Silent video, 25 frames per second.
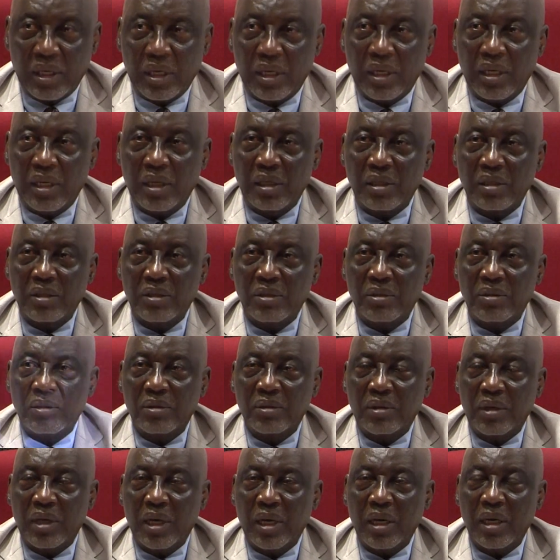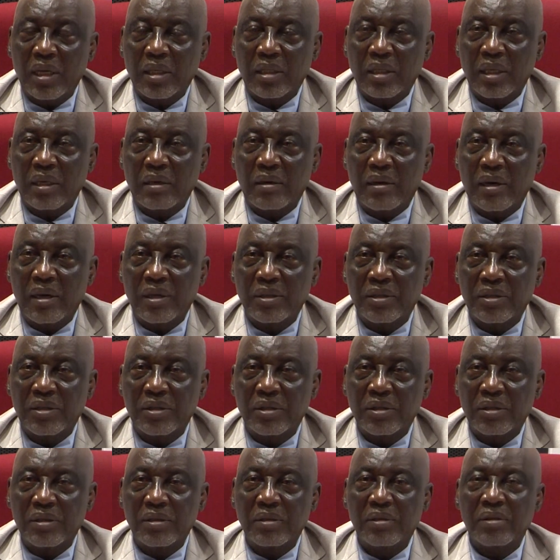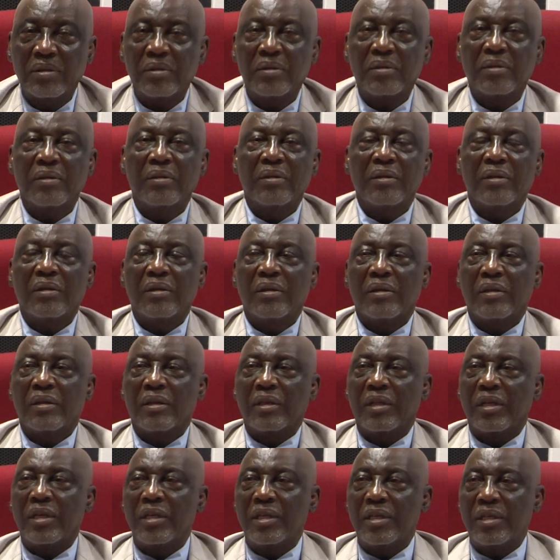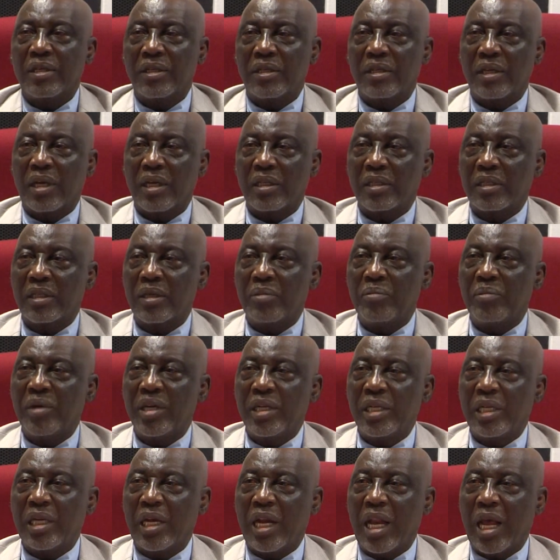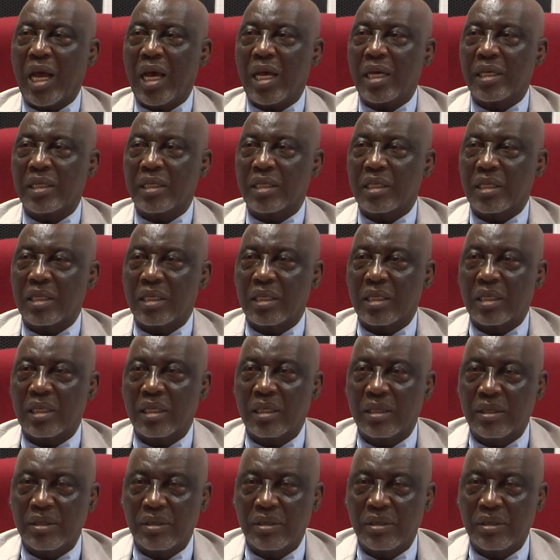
and to characterize these as the many lies